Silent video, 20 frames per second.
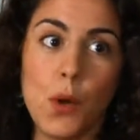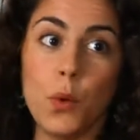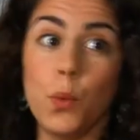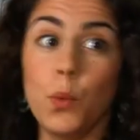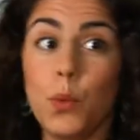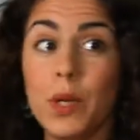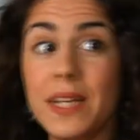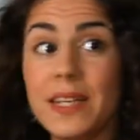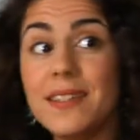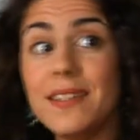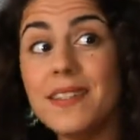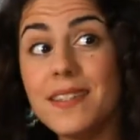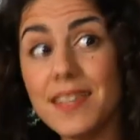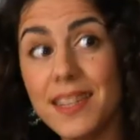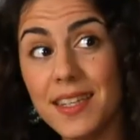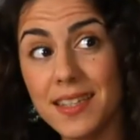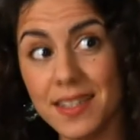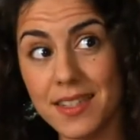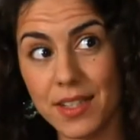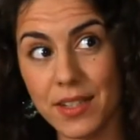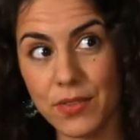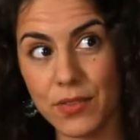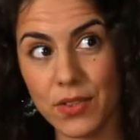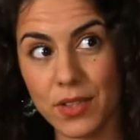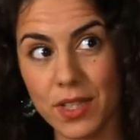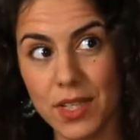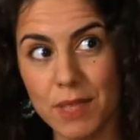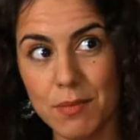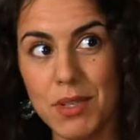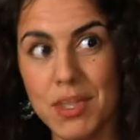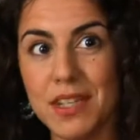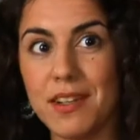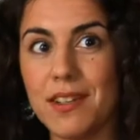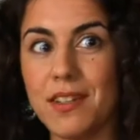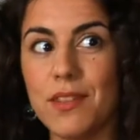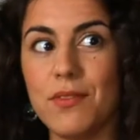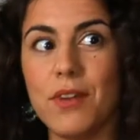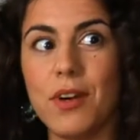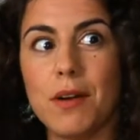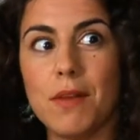We see it differently
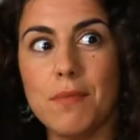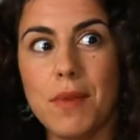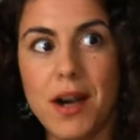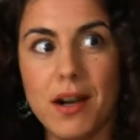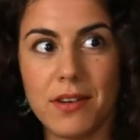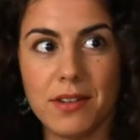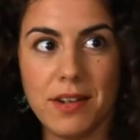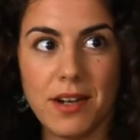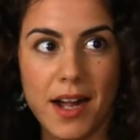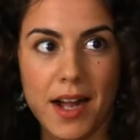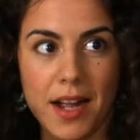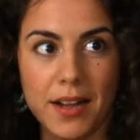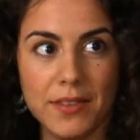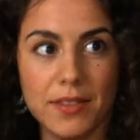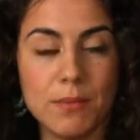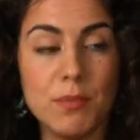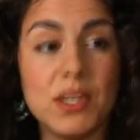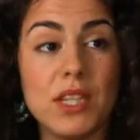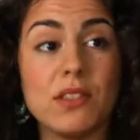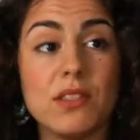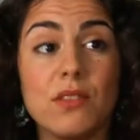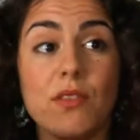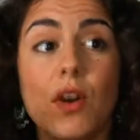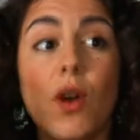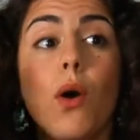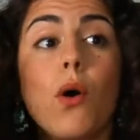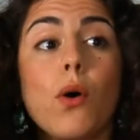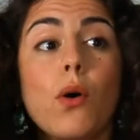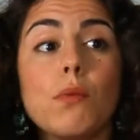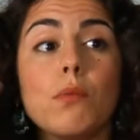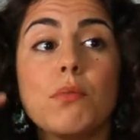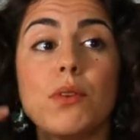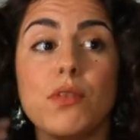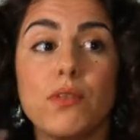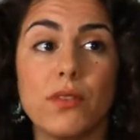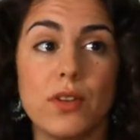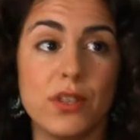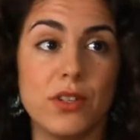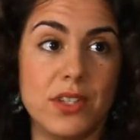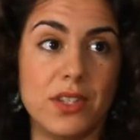because of our modern eyes, because of our own
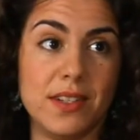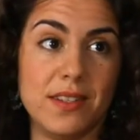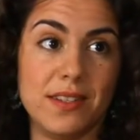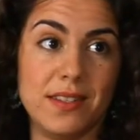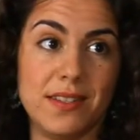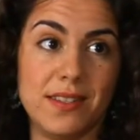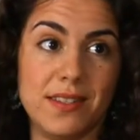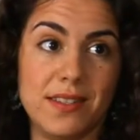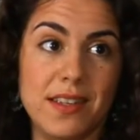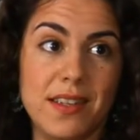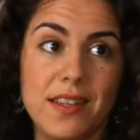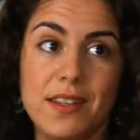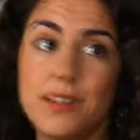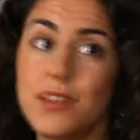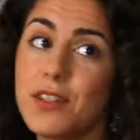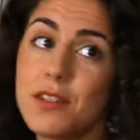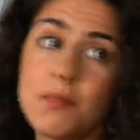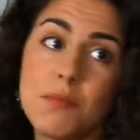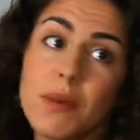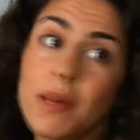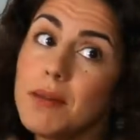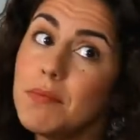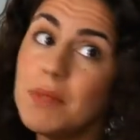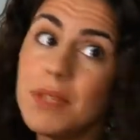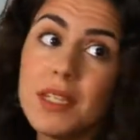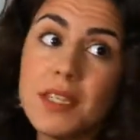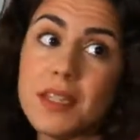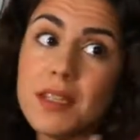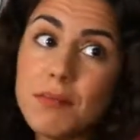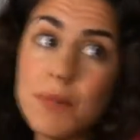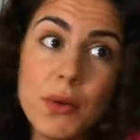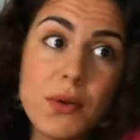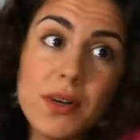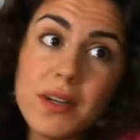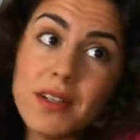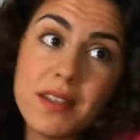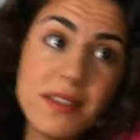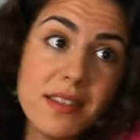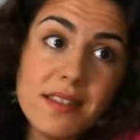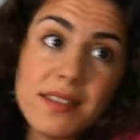perversions, just by being
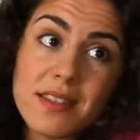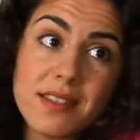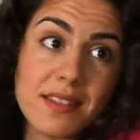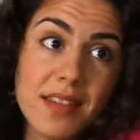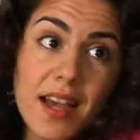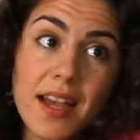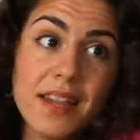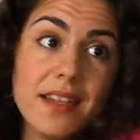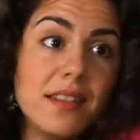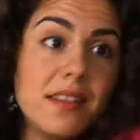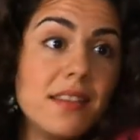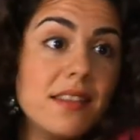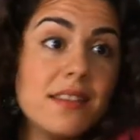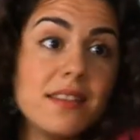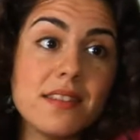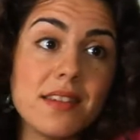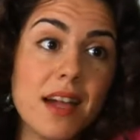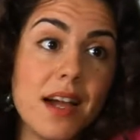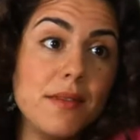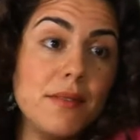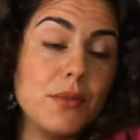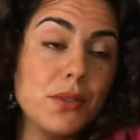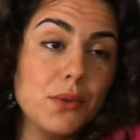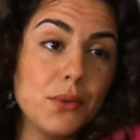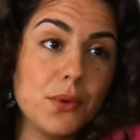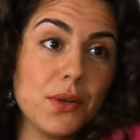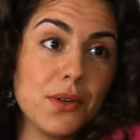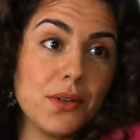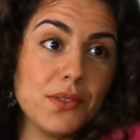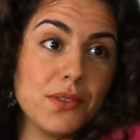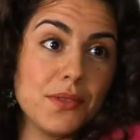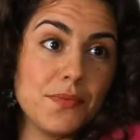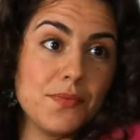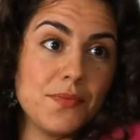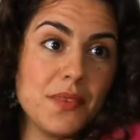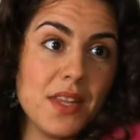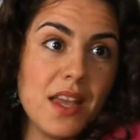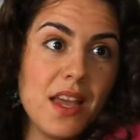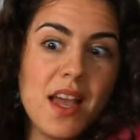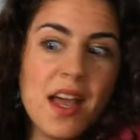born in this society and this time in the world.
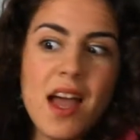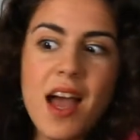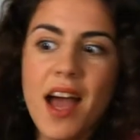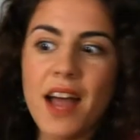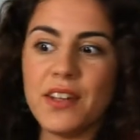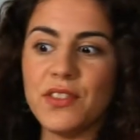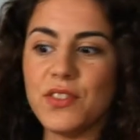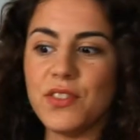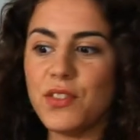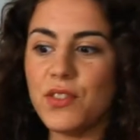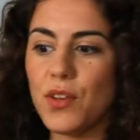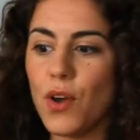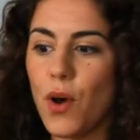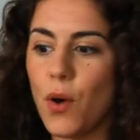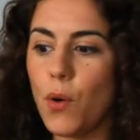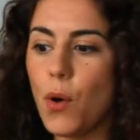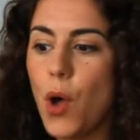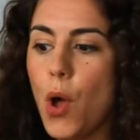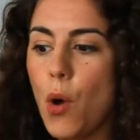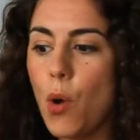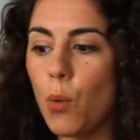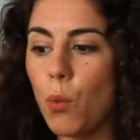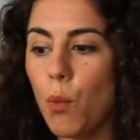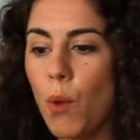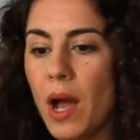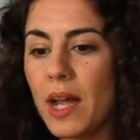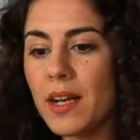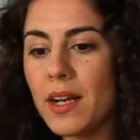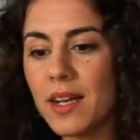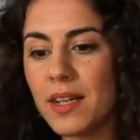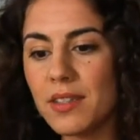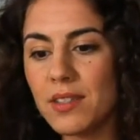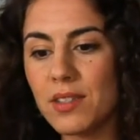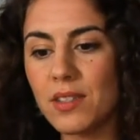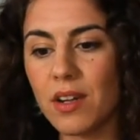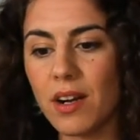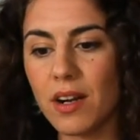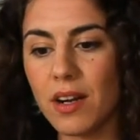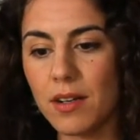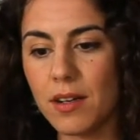And so when I
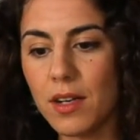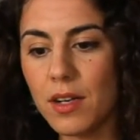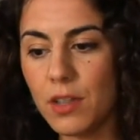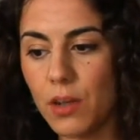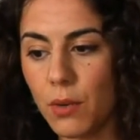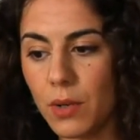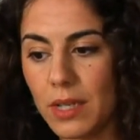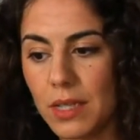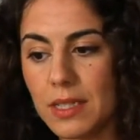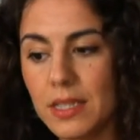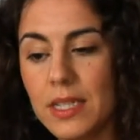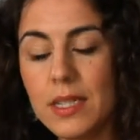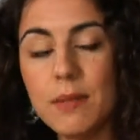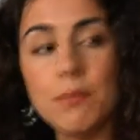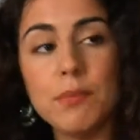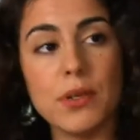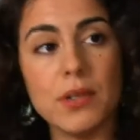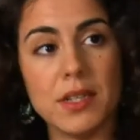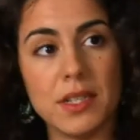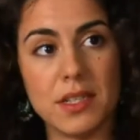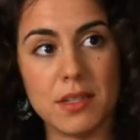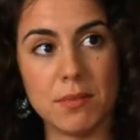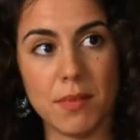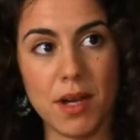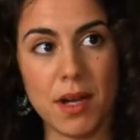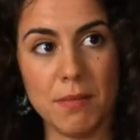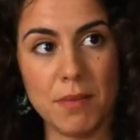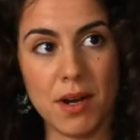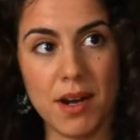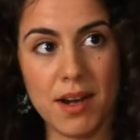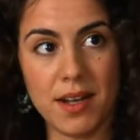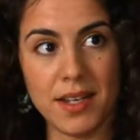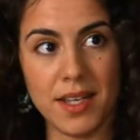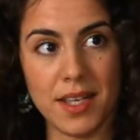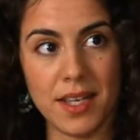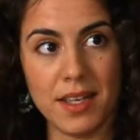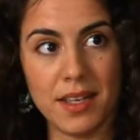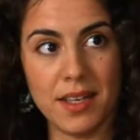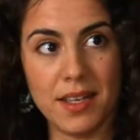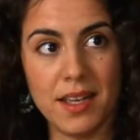start going deeper into my
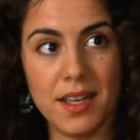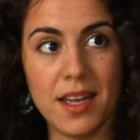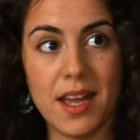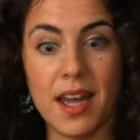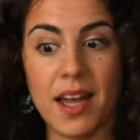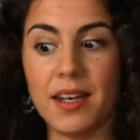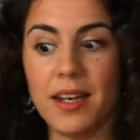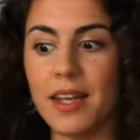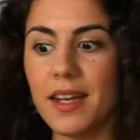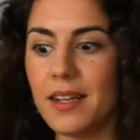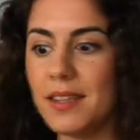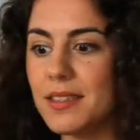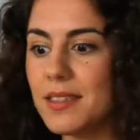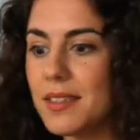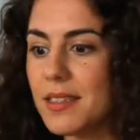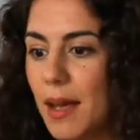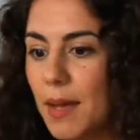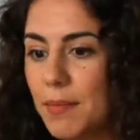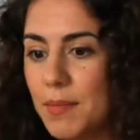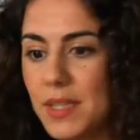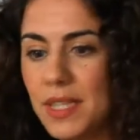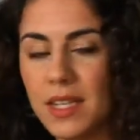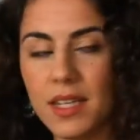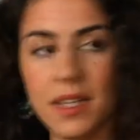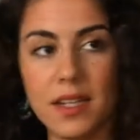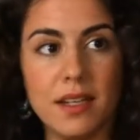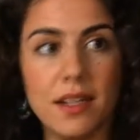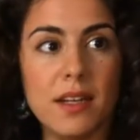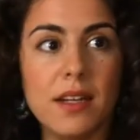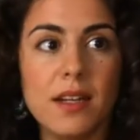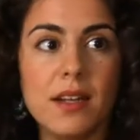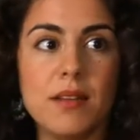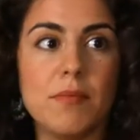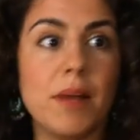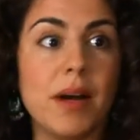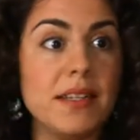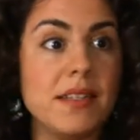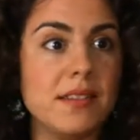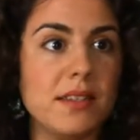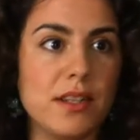body and accepting
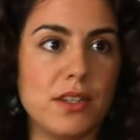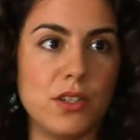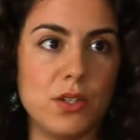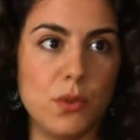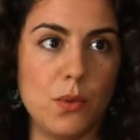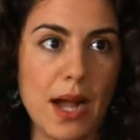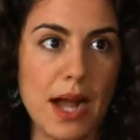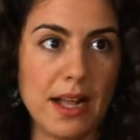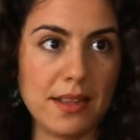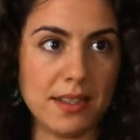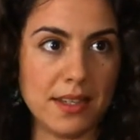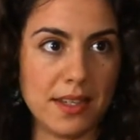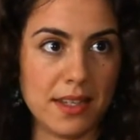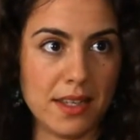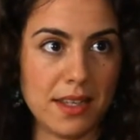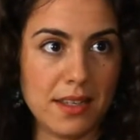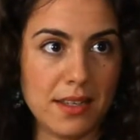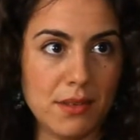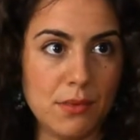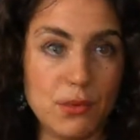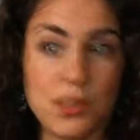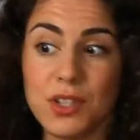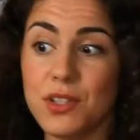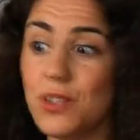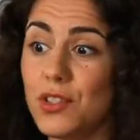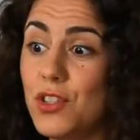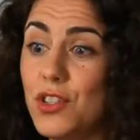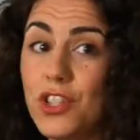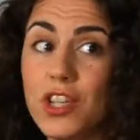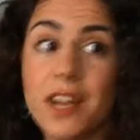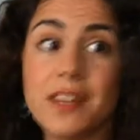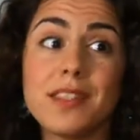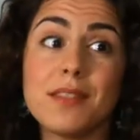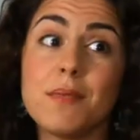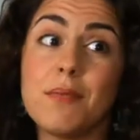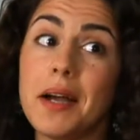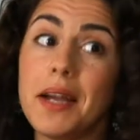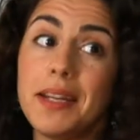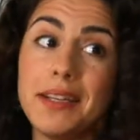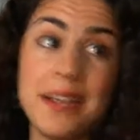my sexuality, which is just
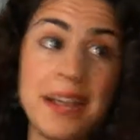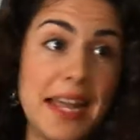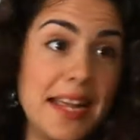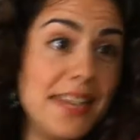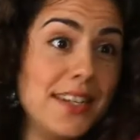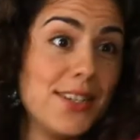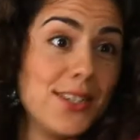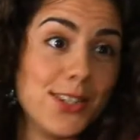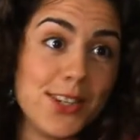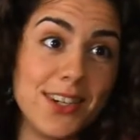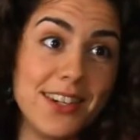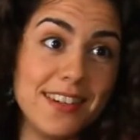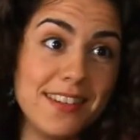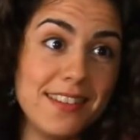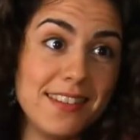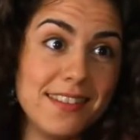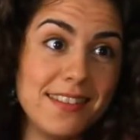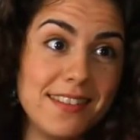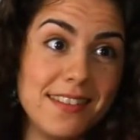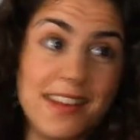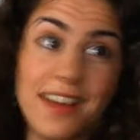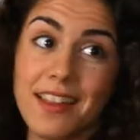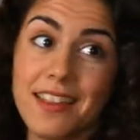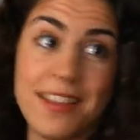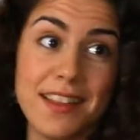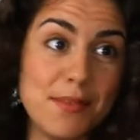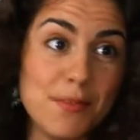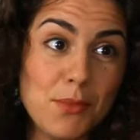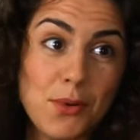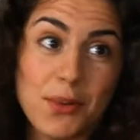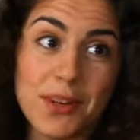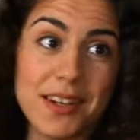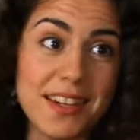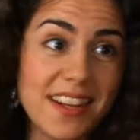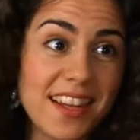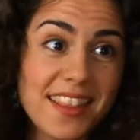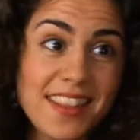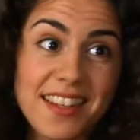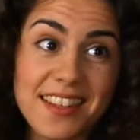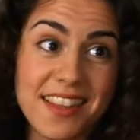my nature, nothing more and
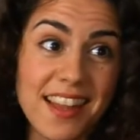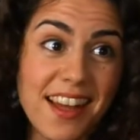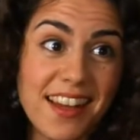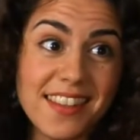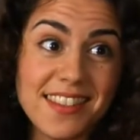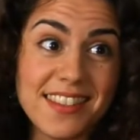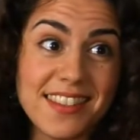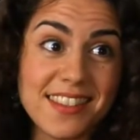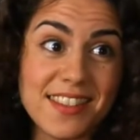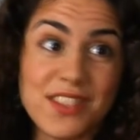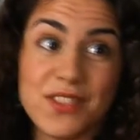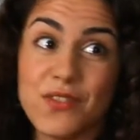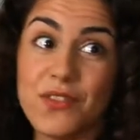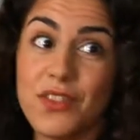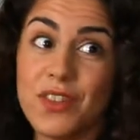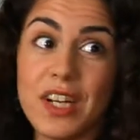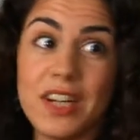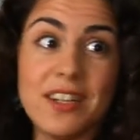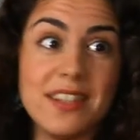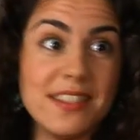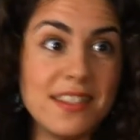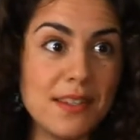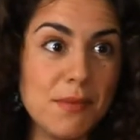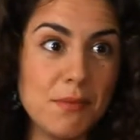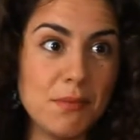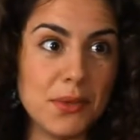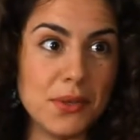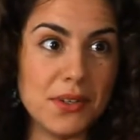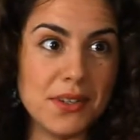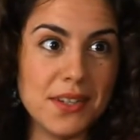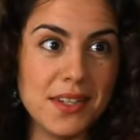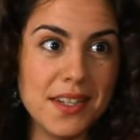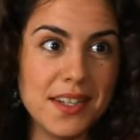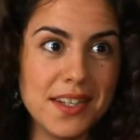nothing less. It's very simple.